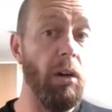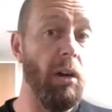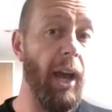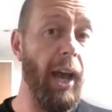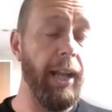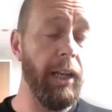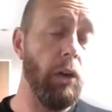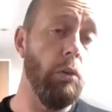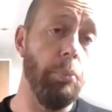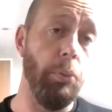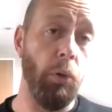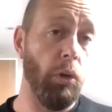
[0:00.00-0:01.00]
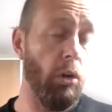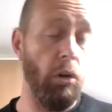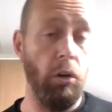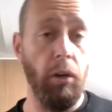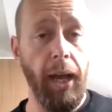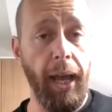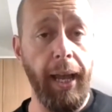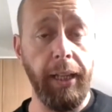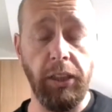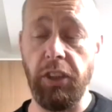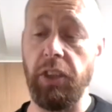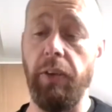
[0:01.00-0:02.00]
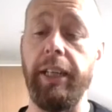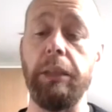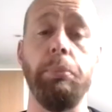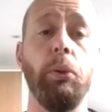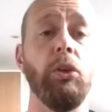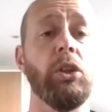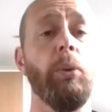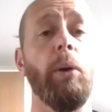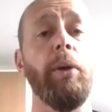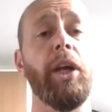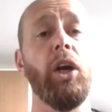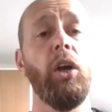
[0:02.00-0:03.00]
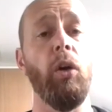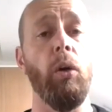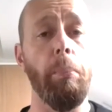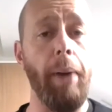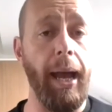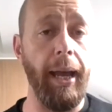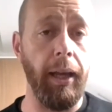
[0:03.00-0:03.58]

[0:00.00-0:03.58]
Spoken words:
our notebook or exercise books where we can look back